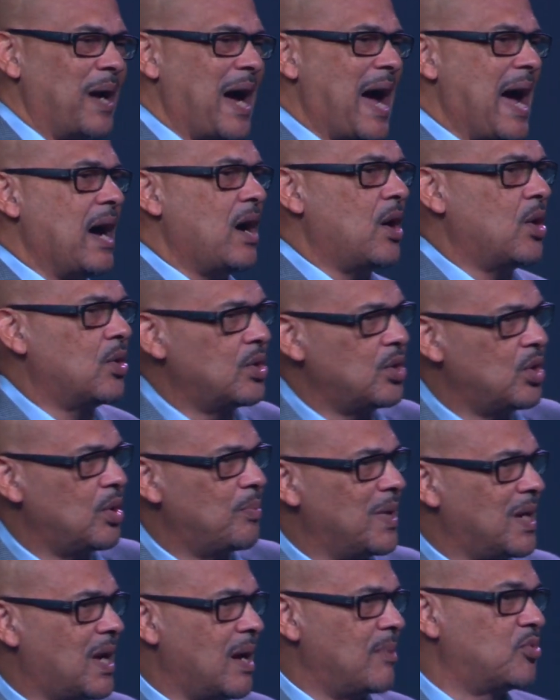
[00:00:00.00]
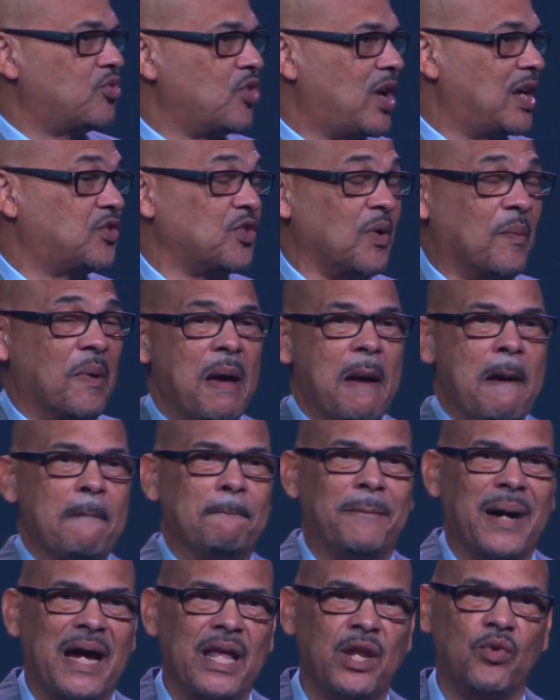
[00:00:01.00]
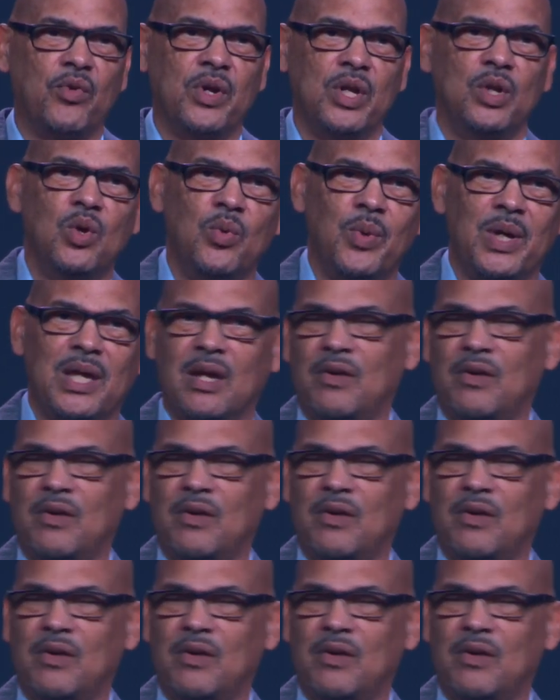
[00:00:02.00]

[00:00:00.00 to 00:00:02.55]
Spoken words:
How do you become transformed? By the renewing